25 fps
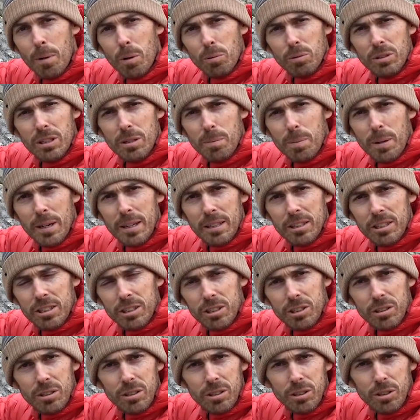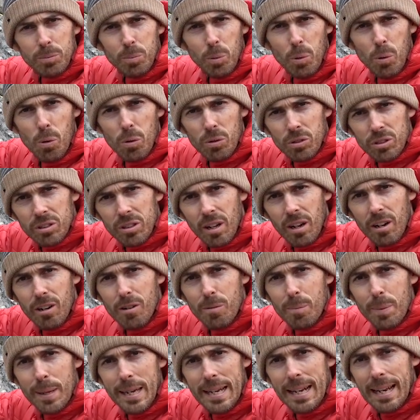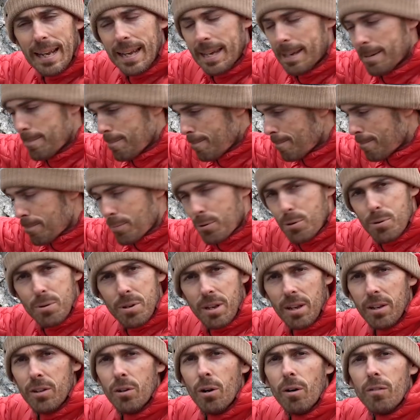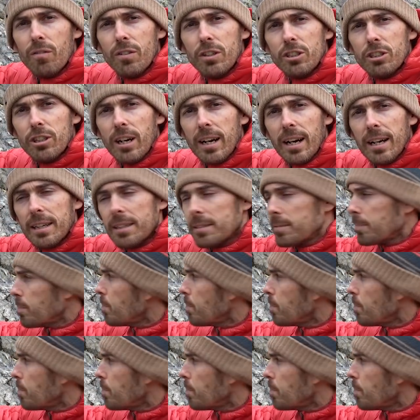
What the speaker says: multi-pitch sport style belay, not for trad.